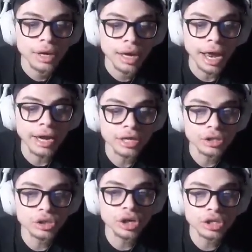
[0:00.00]
And I
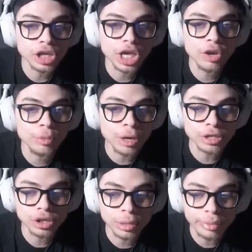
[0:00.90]
start charging Q,
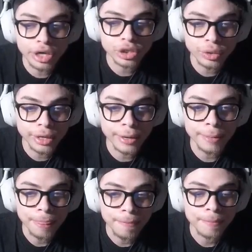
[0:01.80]
asserting pressure again.
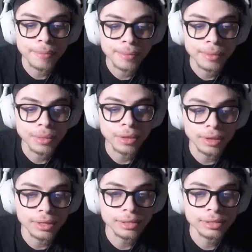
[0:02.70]
Look at
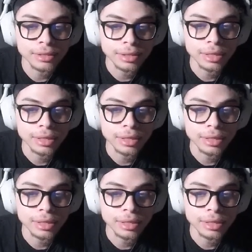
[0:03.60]
this.